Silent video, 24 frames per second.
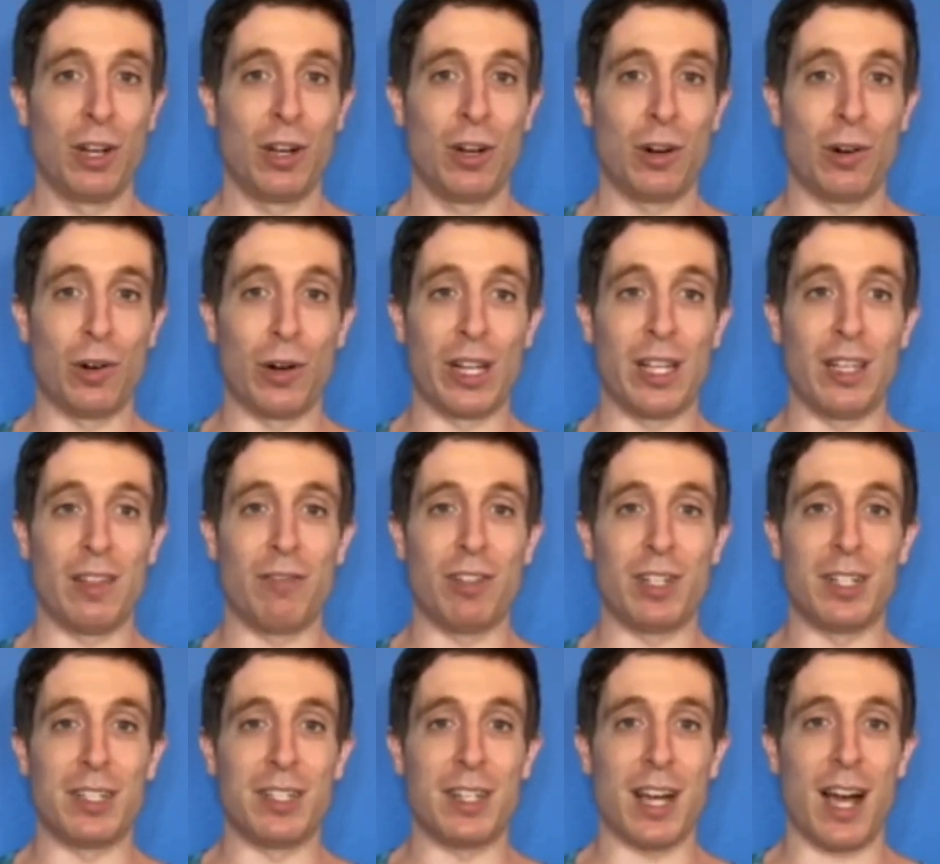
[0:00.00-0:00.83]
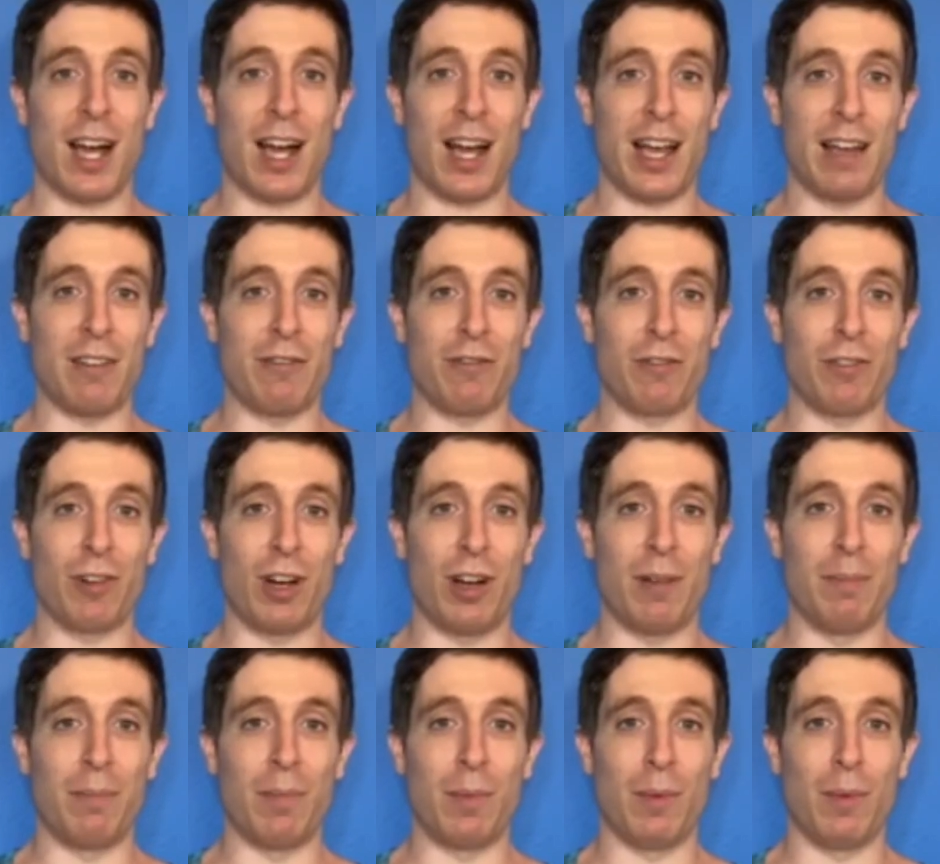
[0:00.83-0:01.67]
or even die
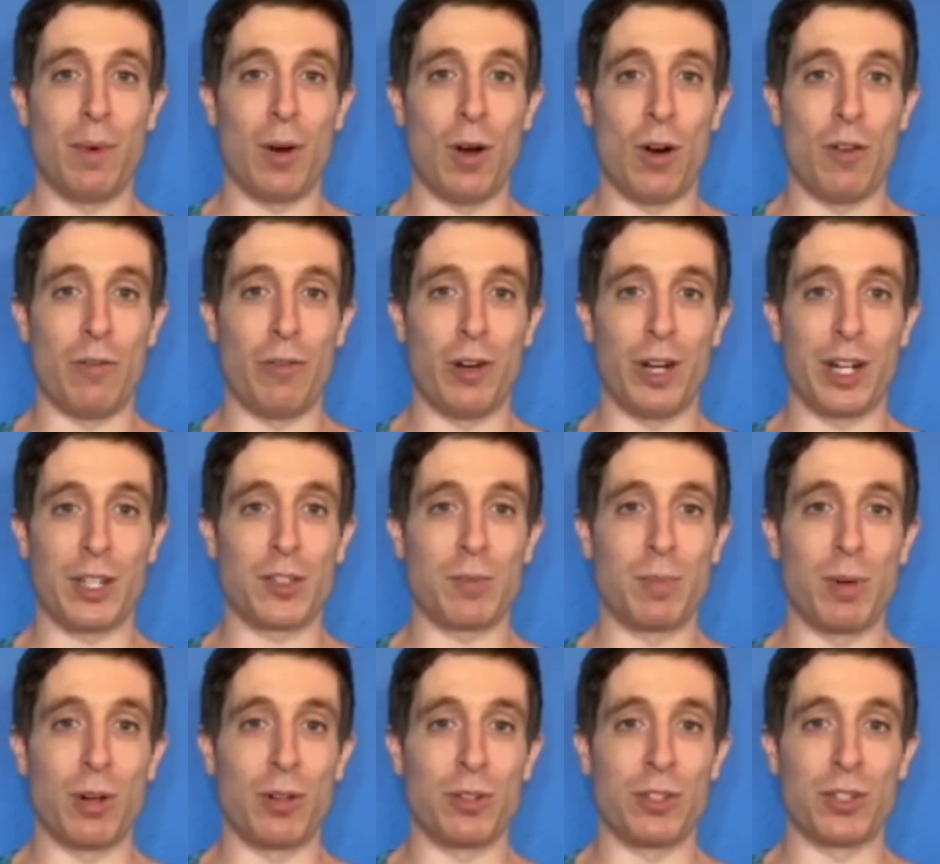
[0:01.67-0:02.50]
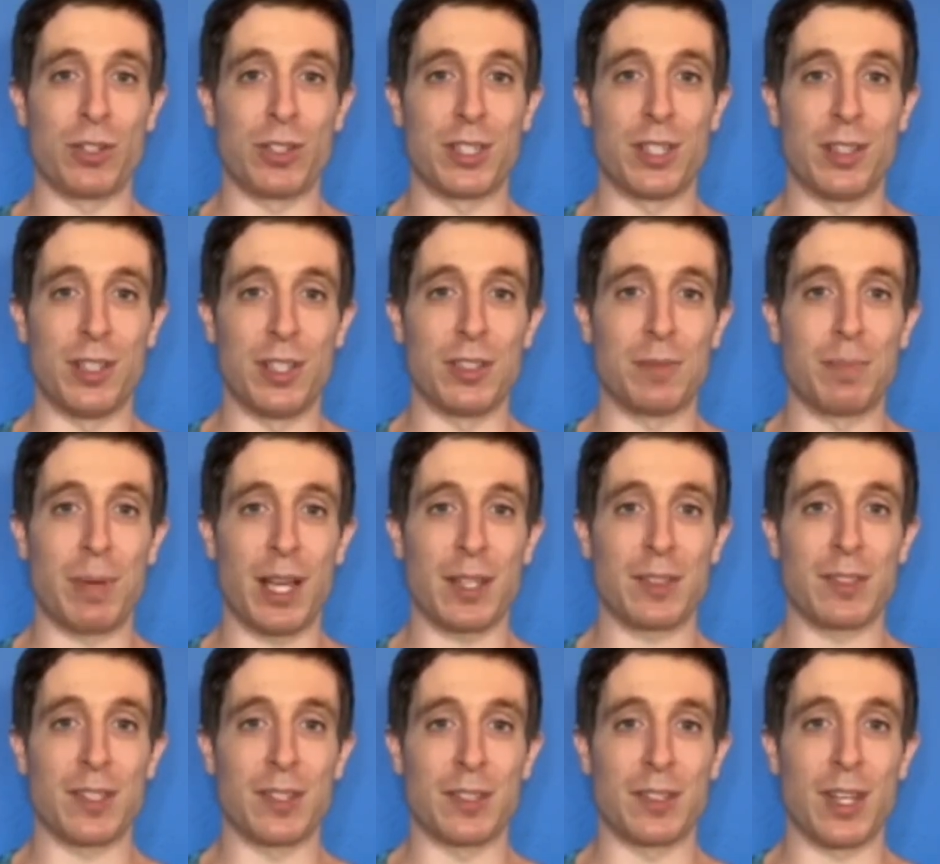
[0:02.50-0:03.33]
from overexposure to these
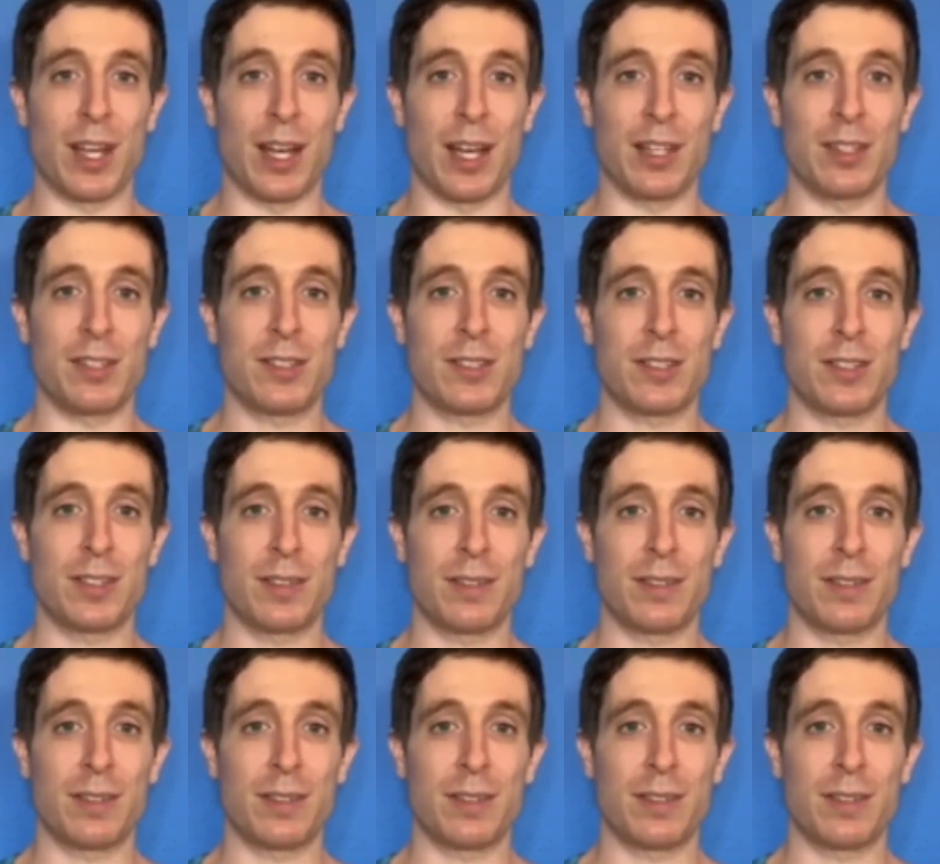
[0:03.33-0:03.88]
pesticides.